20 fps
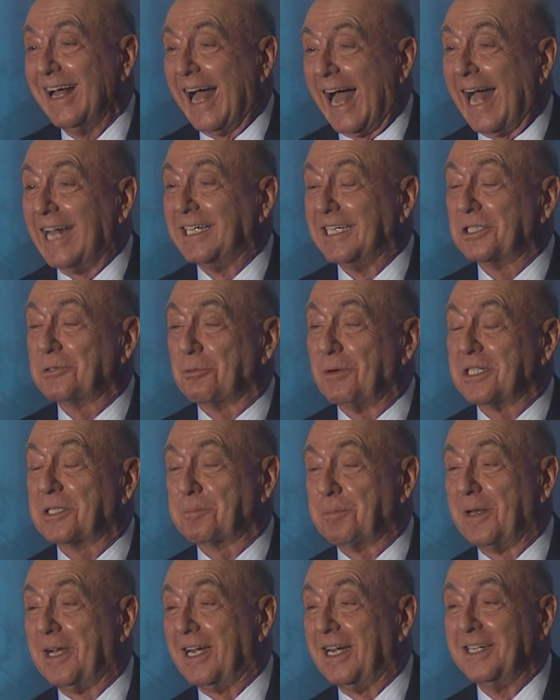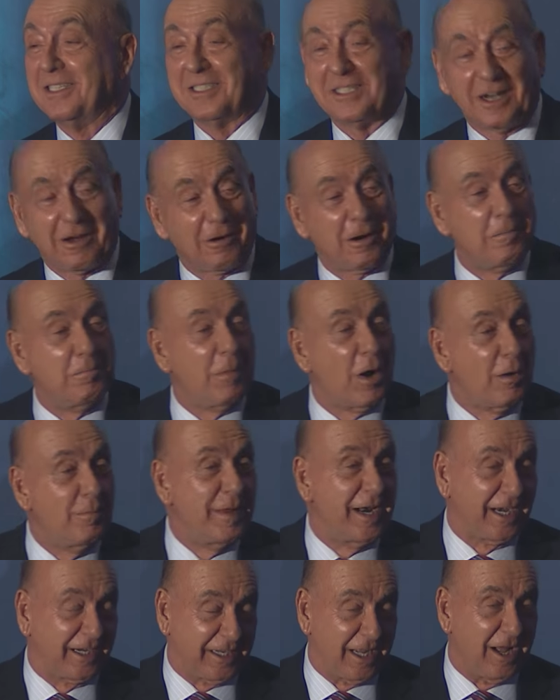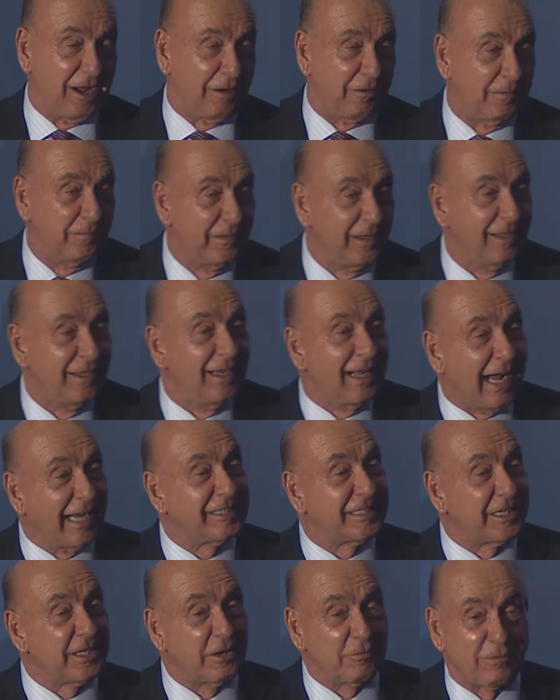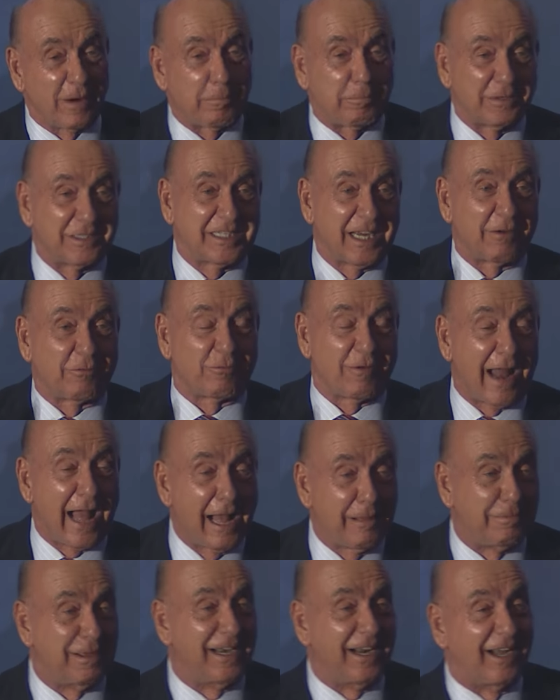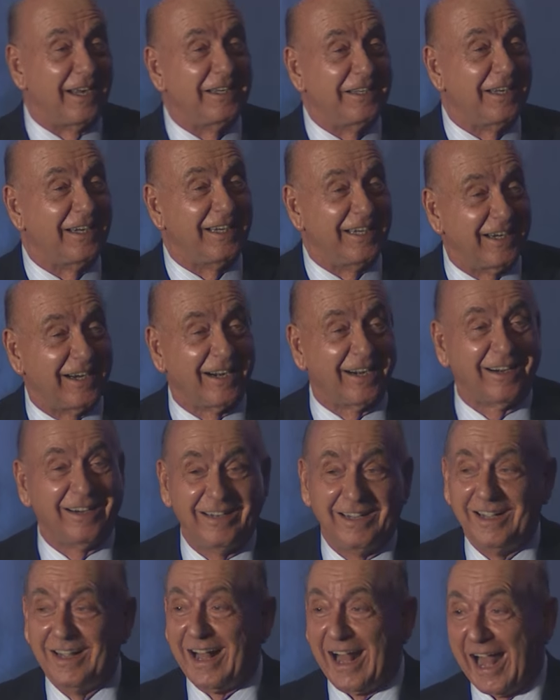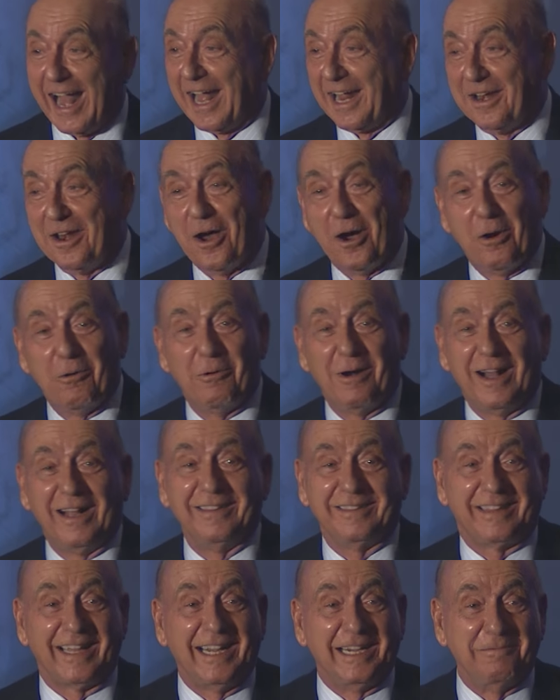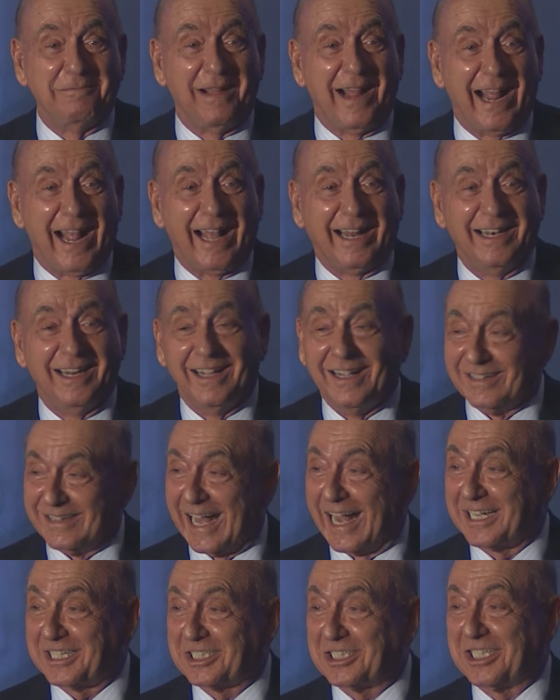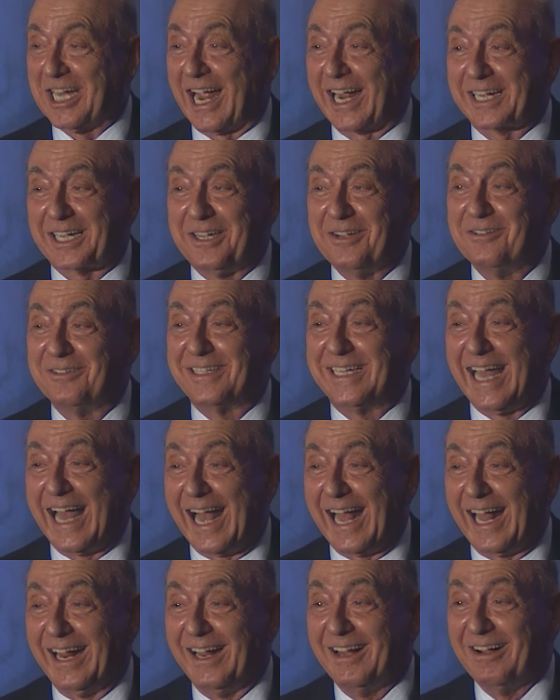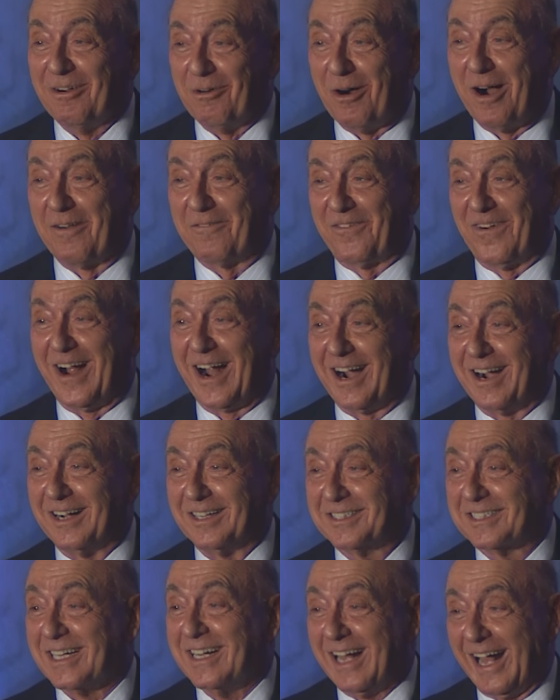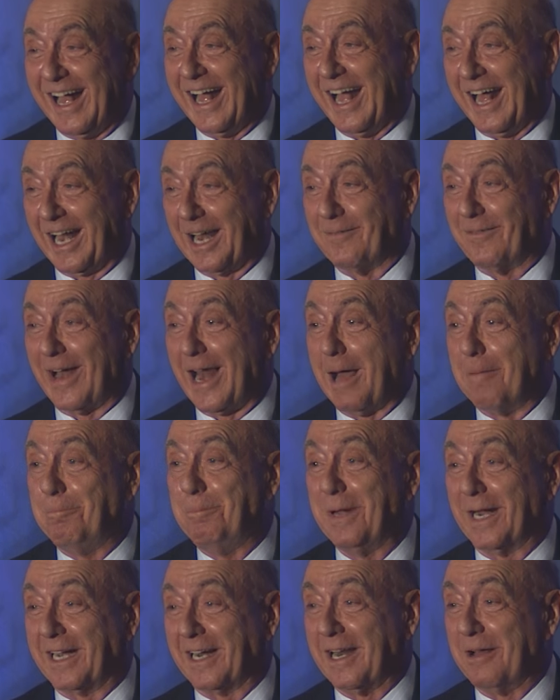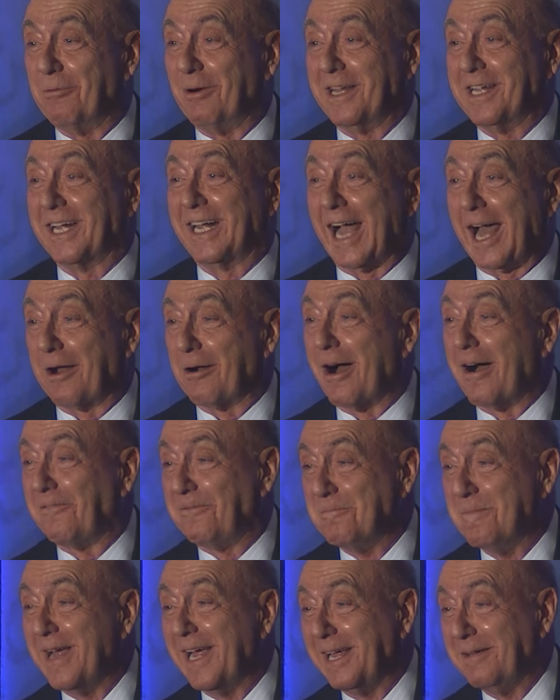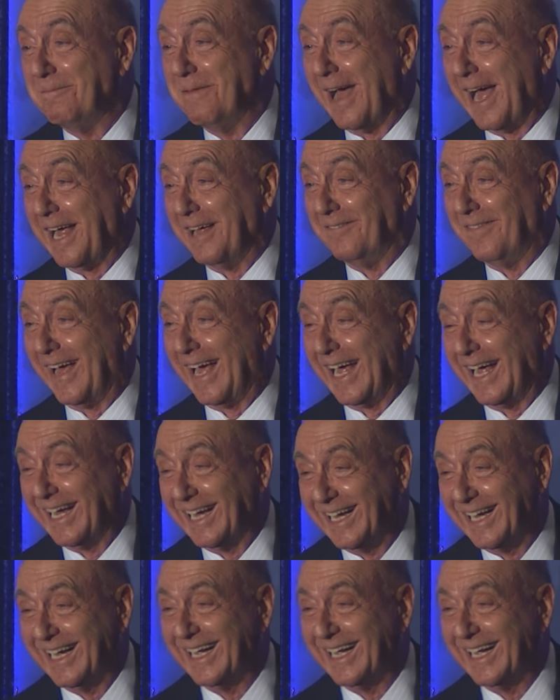I just whispered in his ear a moment ago. I said, you represent Robin, huh? You here? I know one thing, man. That check you get off hers, a hell of a lot bigger than what you got off me, baby.